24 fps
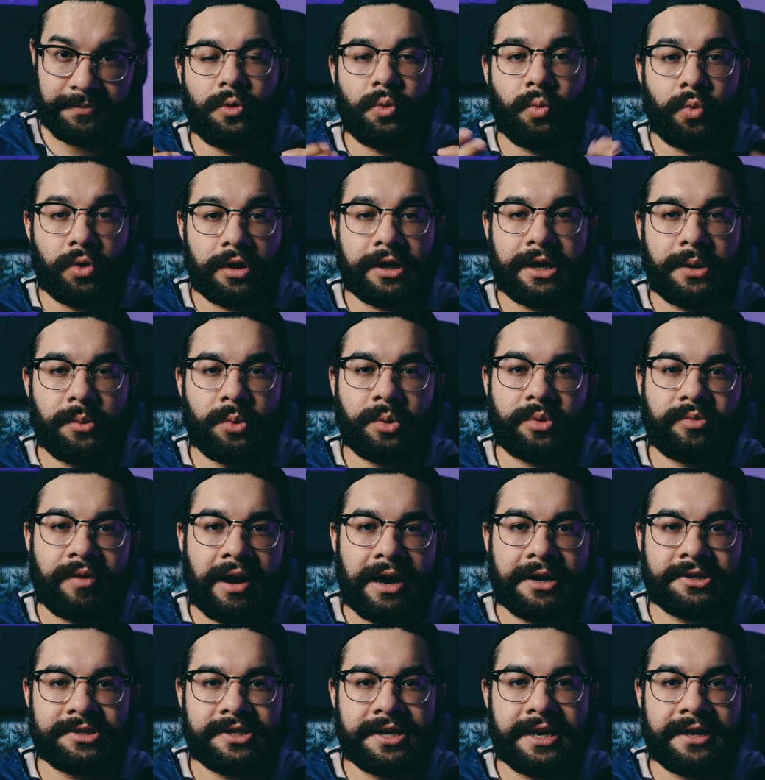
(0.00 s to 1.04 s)
Working with
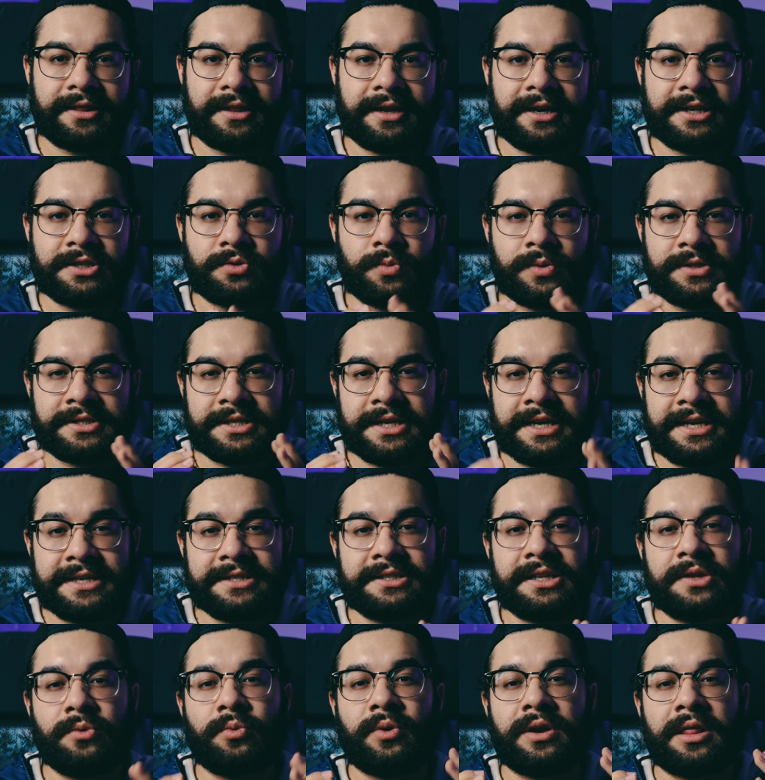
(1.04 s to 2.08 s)
Ryerson Athletics was
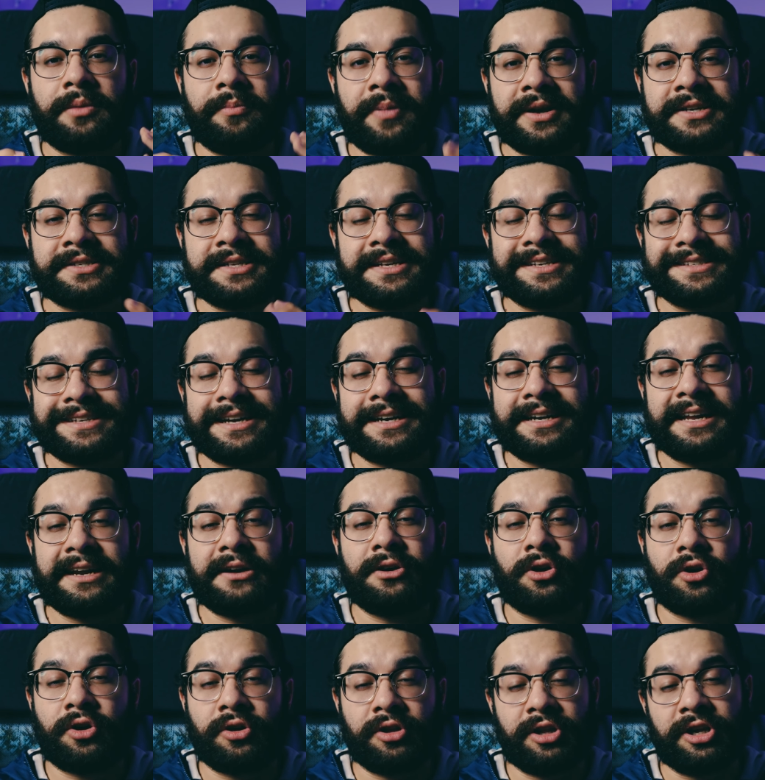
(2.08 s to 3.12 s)
easily one of the best things I
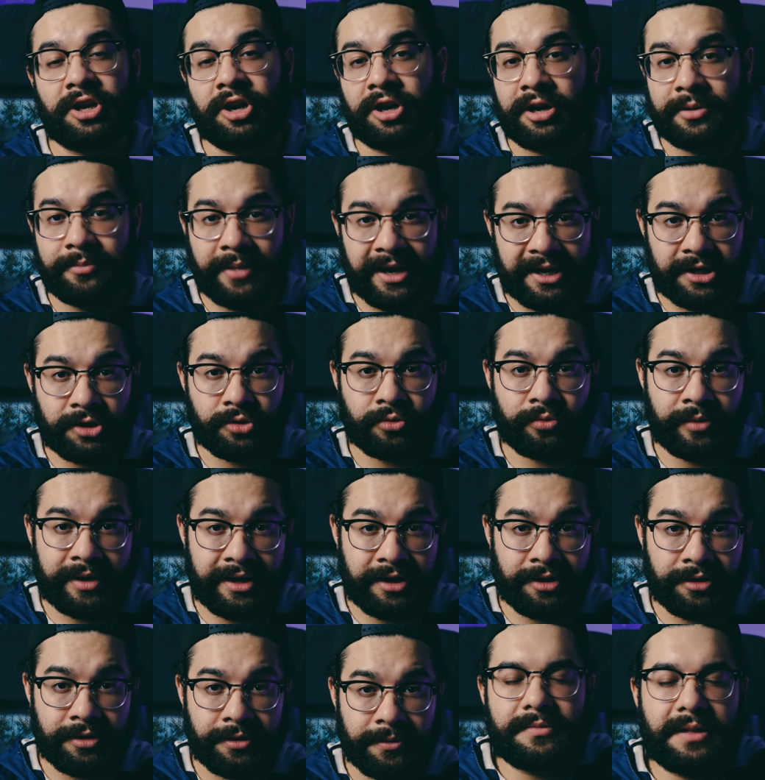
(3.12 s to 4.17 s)
did early on in my
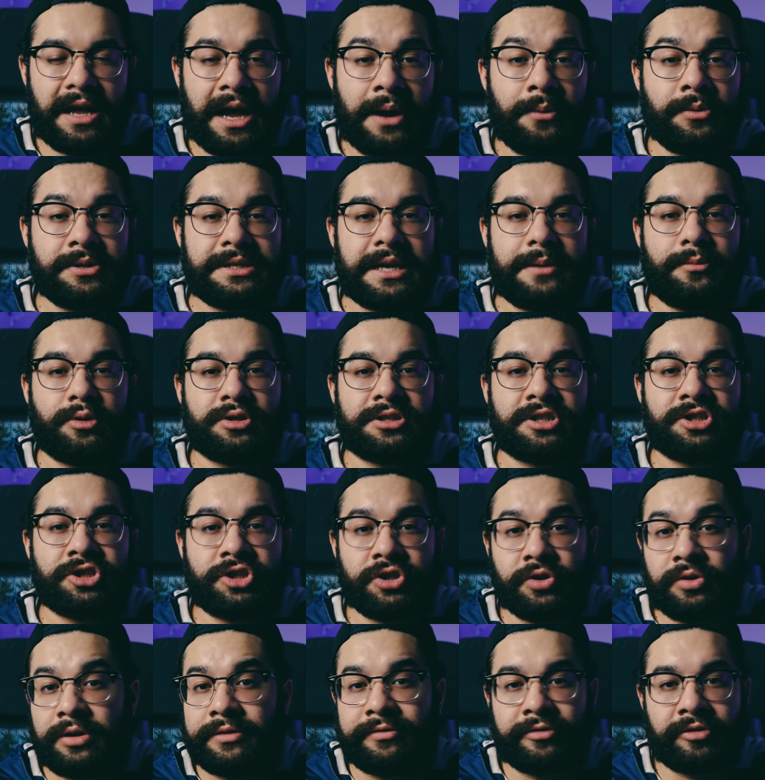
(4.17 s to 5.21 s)
career. I was able to
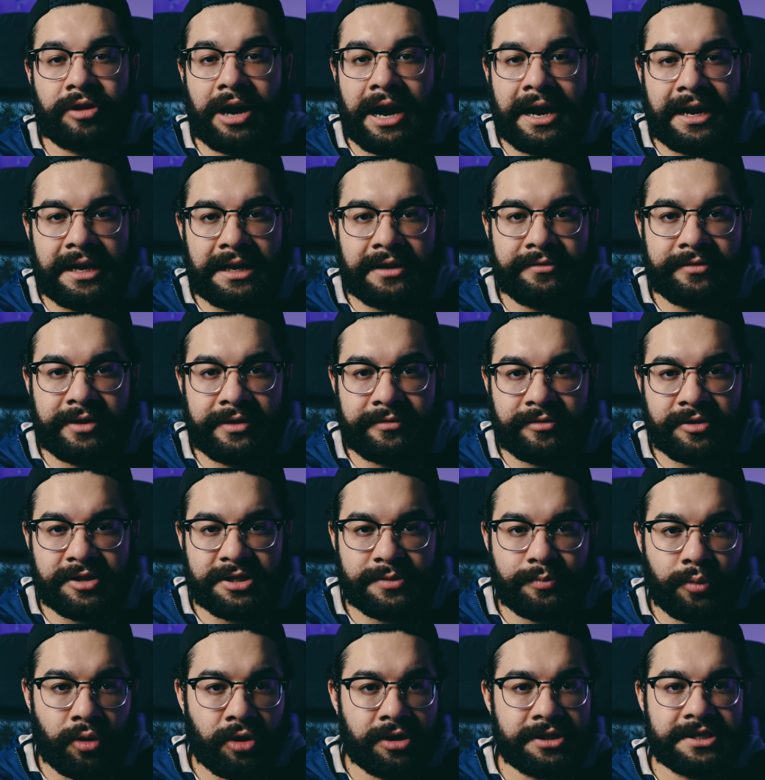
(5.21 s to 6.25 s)
shoot a variety of different
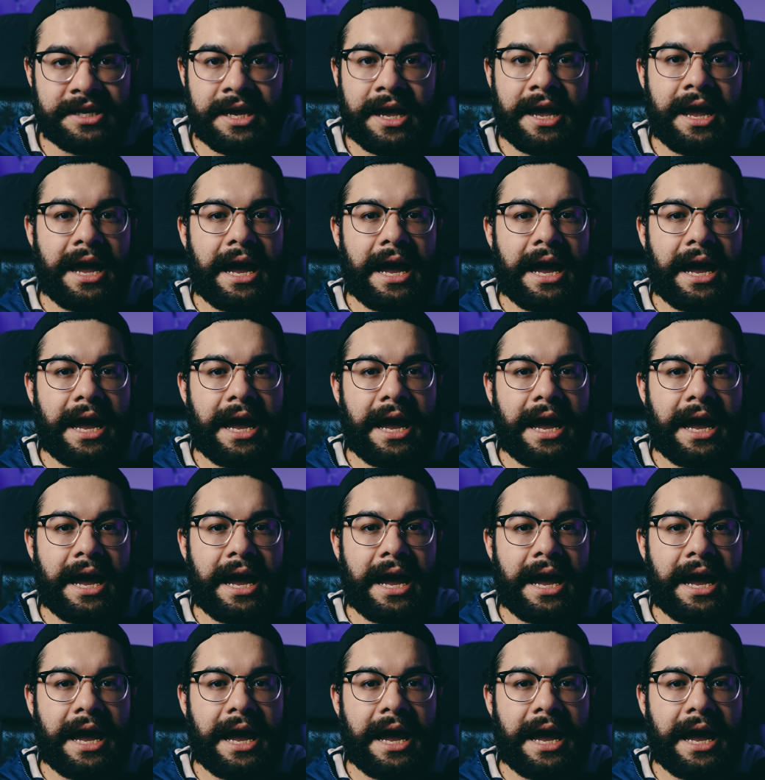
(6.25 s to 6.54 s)
sports.